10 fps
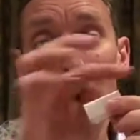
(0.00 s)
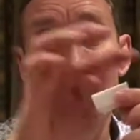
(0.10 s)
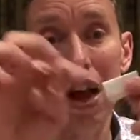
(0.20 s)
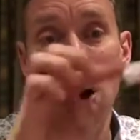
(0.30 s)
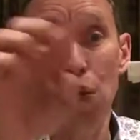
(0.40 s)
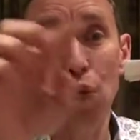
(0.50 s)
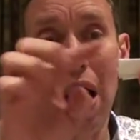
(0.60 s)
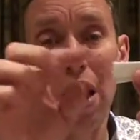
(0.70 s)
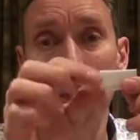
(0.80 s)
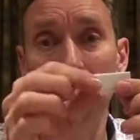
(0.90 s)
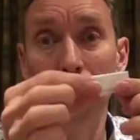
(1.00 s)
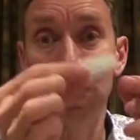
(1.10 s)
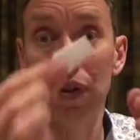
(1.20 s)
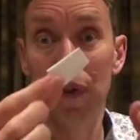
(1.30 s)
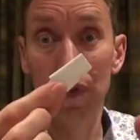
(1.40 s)
tie it around
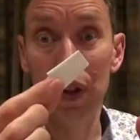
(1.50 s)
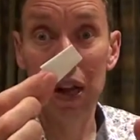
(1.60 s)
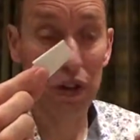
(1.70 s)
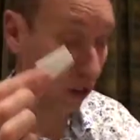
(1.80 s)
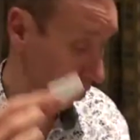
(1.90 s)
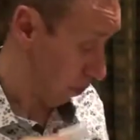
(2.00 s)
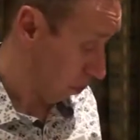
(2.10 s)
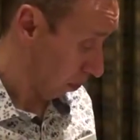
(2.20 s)
this